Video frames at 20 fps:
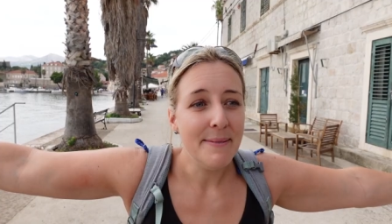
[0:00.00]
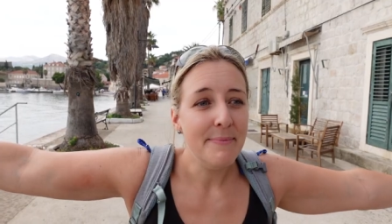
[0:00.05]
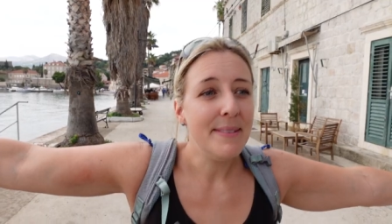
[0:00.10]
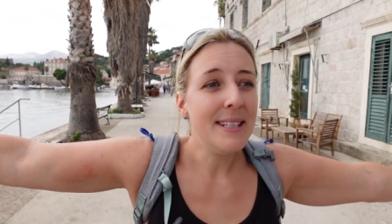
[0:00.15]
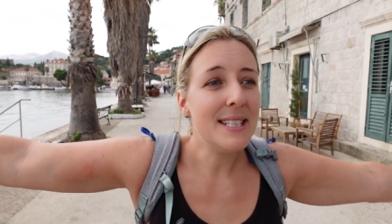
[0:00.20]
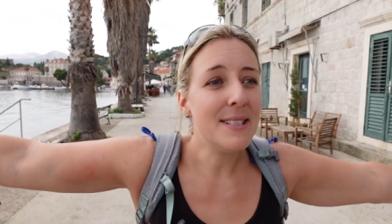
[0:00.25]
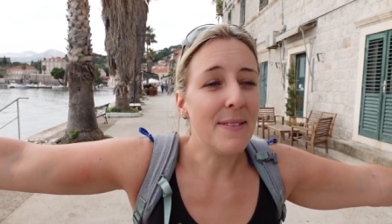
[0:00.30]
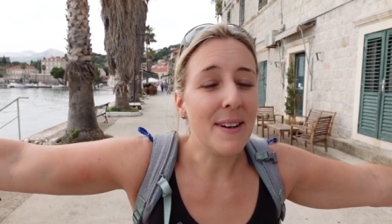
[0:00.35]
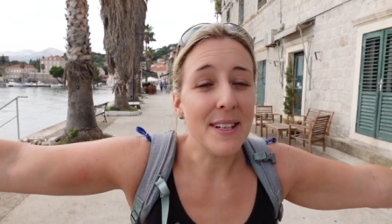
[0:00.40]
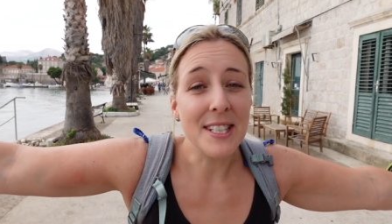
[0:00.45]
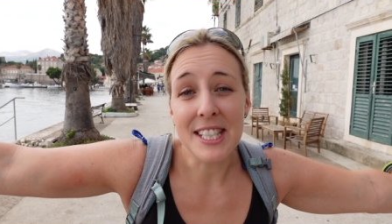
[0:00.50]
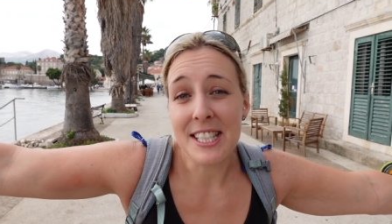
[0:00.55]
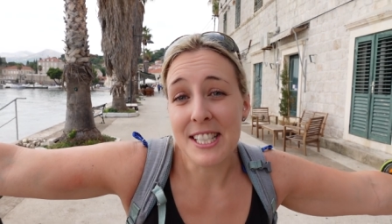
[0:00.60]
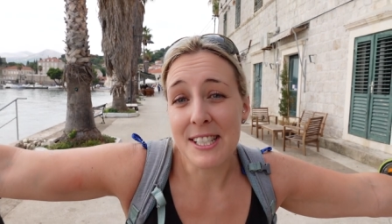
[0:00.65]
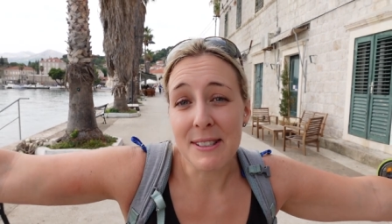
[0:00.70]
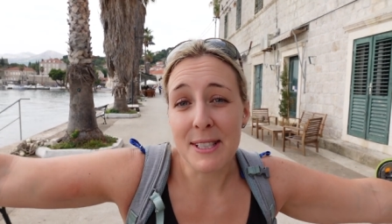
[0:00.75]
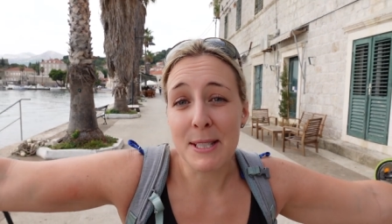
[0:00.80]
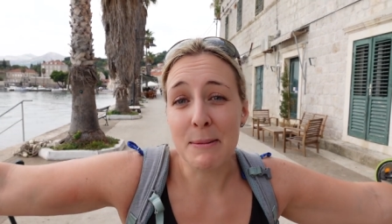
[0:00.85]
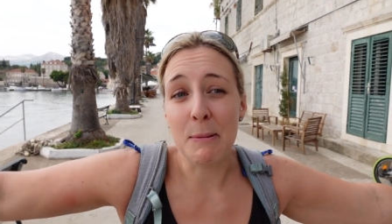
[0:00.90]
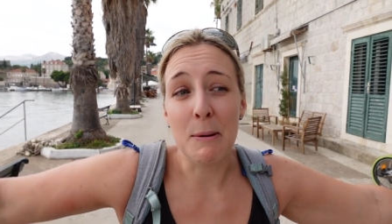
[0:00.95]
It's fun just
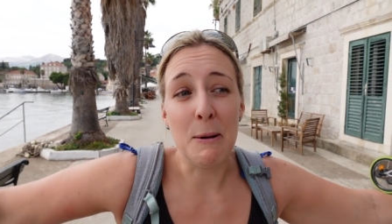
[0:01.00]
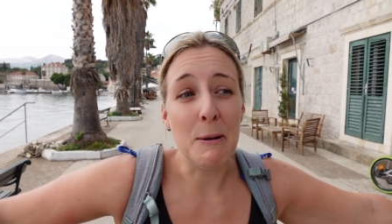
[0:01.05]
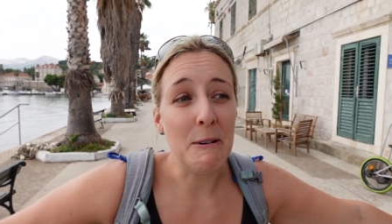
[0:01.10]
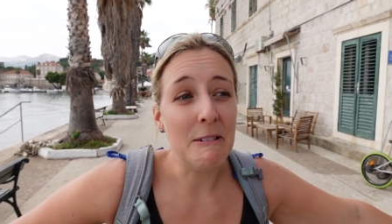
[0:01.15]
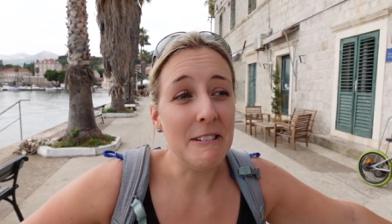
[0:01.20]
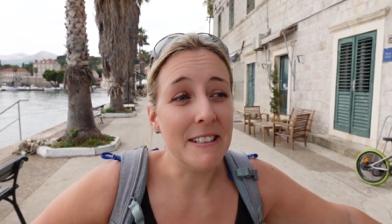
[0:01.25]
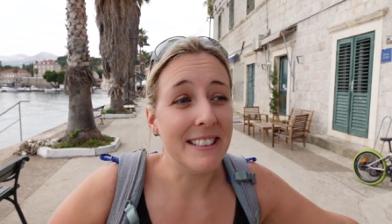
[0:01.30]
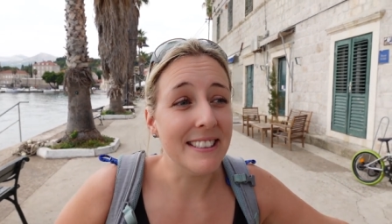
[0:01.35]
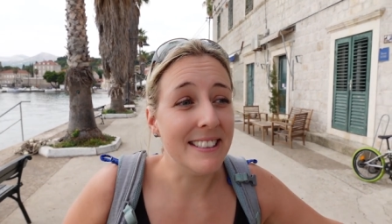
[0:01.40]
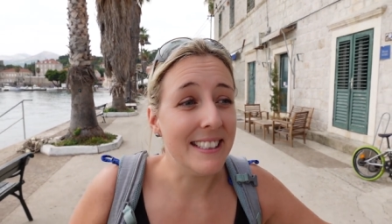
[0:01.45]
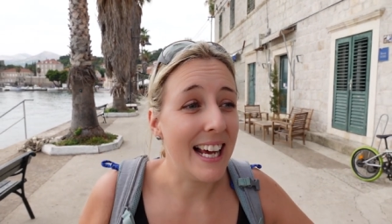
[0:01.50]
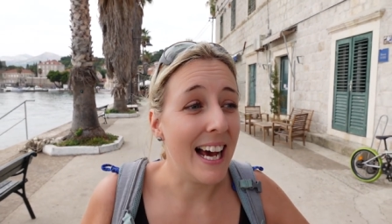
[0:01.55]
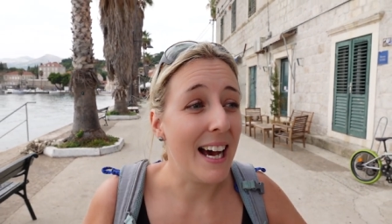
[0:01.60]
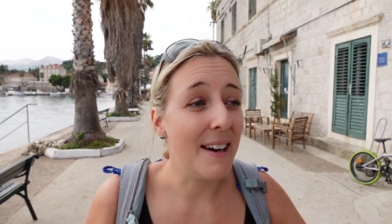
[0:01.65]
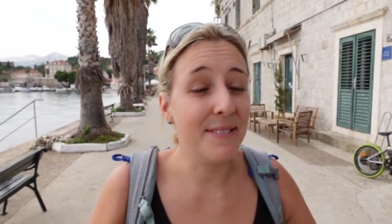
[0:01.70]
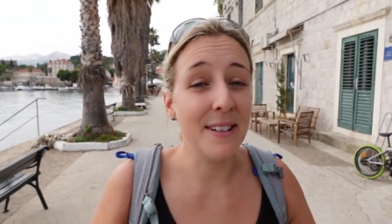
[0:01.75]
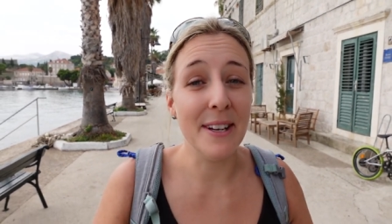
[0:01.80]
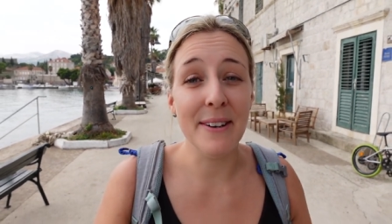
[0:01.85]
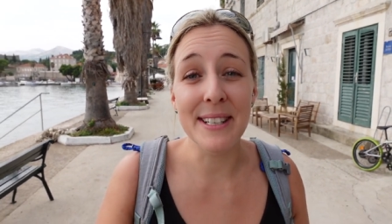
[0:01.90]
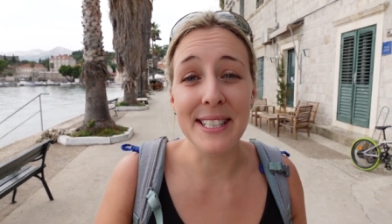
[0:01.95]
to explore and
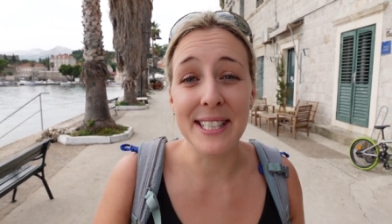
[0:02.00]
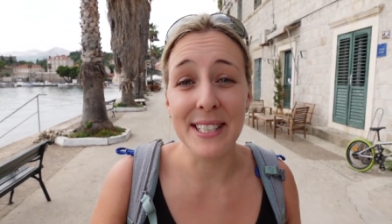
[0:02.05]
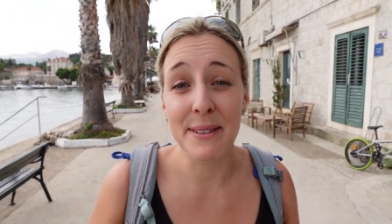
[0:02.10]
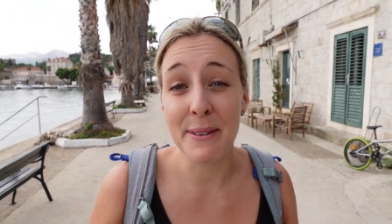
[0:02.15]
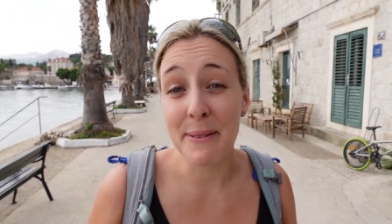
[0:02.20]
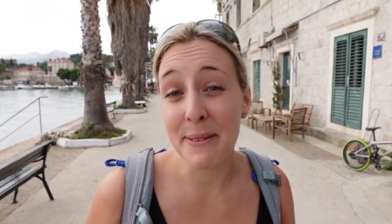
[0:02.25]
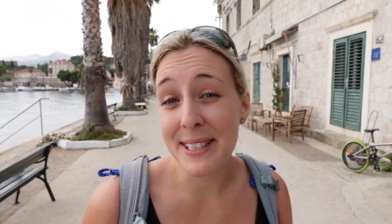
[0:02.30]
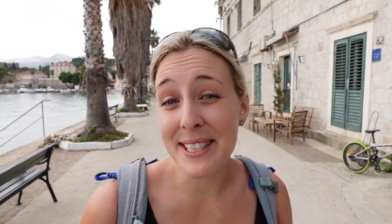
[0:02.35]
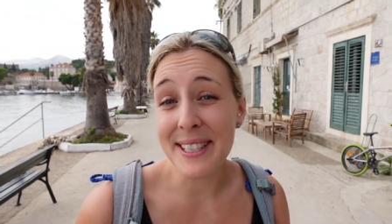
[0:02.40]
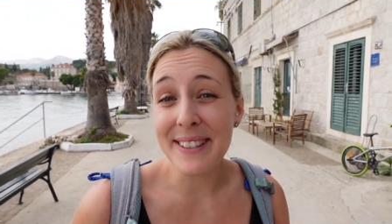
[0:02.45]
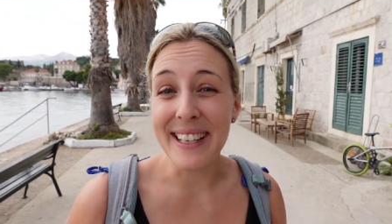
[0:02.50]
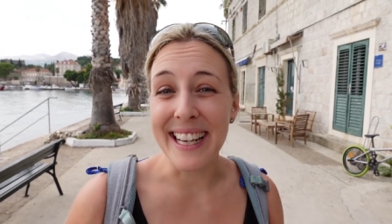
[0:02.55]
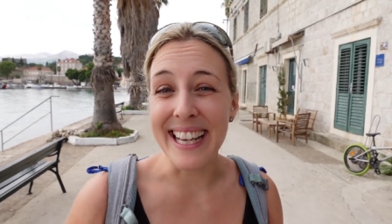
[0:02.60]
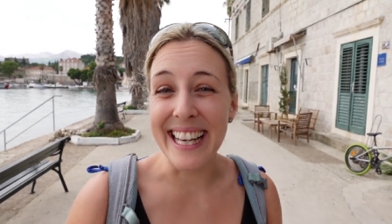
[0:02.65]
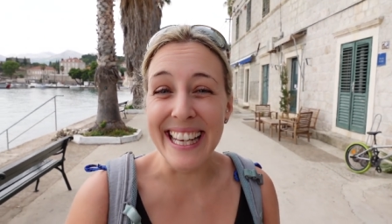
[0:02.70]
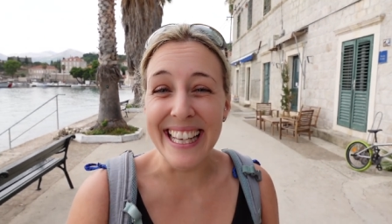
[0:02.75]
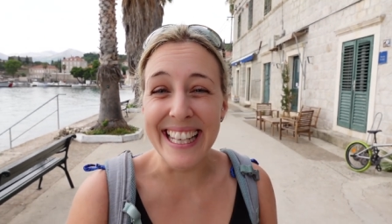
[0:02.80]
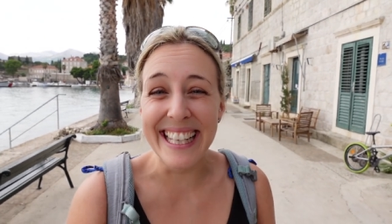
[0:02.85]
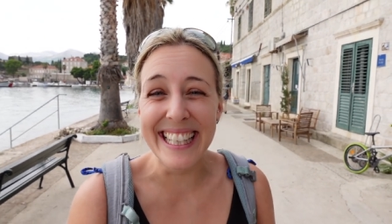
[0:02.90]
have no idea what we're doing.